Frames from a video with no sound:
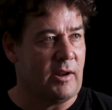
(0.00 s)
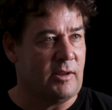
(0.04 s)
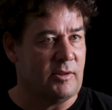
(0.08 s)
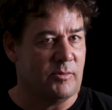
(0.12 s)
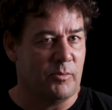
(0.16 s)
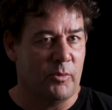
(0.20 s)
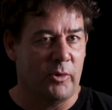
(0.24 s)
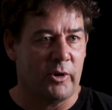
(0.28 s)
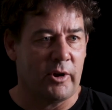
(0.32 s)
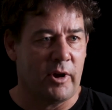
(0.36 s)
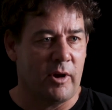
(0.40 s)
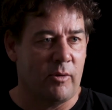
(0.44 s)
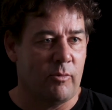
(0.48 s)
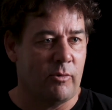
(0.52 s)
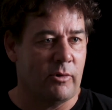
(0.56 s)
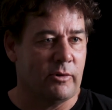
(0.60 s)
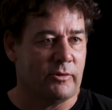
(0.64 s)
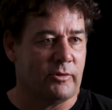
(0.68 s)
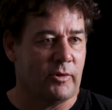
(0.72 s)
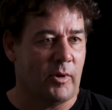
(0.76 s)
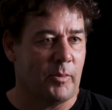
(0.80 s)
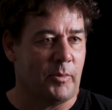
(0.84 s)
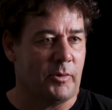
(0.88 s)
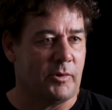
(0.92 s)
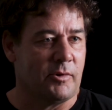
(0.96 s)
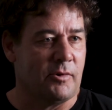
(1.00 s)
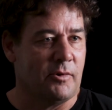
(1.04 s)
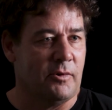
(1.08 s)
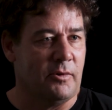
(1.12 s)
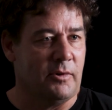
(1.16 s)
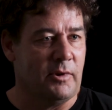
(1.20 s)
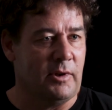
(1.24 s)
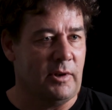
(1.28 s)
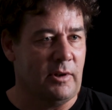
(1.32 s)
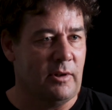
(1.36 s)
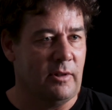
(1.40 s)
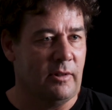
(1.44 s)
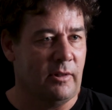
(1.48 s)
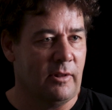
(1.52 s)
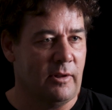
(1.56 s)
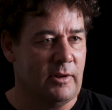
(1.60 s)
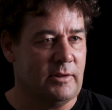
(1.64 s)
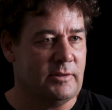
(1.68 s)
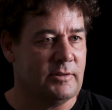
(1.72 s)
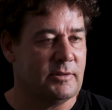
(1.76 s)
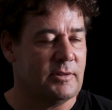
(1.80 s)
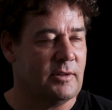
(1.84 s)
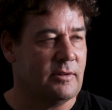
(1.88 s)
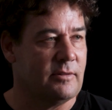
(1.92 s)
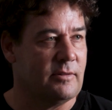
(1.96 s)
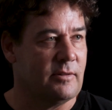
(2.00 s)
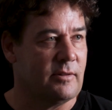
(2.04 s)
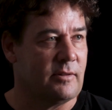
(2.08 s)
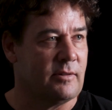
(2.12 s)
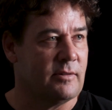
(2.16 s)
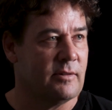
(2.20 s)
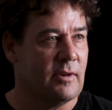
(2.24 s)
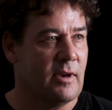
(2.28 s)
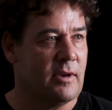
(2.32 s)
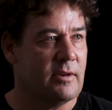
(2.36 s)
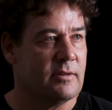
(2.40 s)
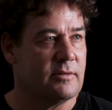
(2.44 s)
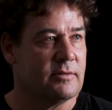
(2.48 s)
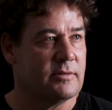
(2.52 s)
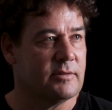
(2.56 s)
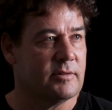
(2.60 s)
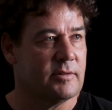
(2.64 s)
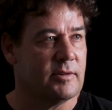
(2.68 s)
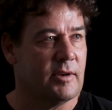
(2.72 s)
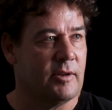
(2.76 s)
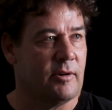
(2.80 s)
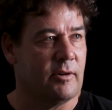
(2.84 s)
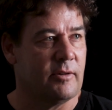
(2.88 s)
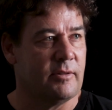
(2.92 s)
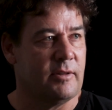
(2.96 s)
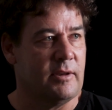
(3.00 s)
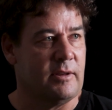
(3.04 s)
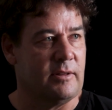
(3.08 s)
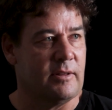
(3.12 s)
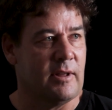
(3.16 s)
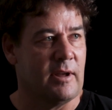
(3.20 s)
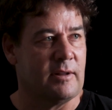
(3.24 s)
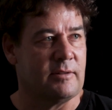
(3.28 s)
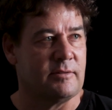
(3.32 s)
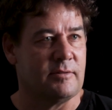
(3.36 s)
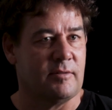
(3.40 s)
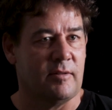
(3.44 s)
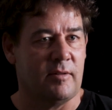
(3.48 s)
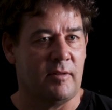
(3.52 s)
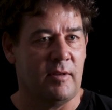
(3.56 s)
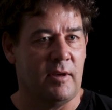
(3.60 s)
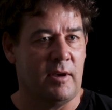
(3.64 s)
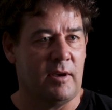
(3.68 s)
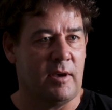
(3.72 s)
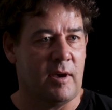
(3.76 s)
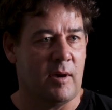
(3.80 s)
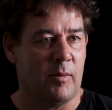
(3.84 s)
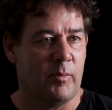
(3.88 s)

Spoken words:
His motto was "Opportunity leads to success," and I think that's the thing.